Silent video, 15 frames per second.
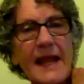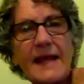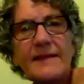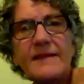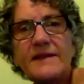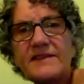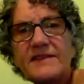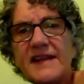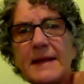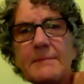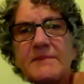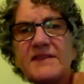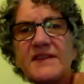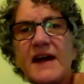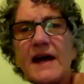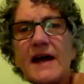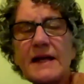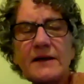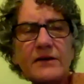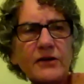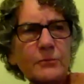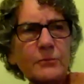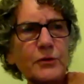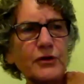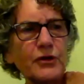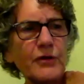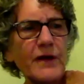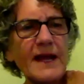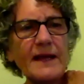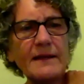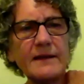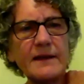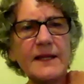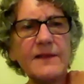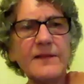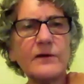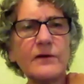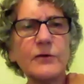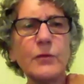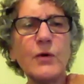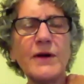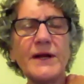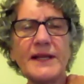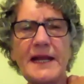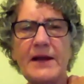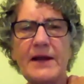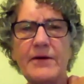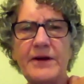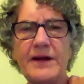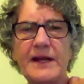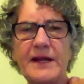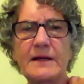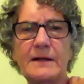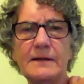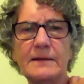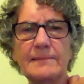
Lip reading: and the same side, you put your hand in the groin area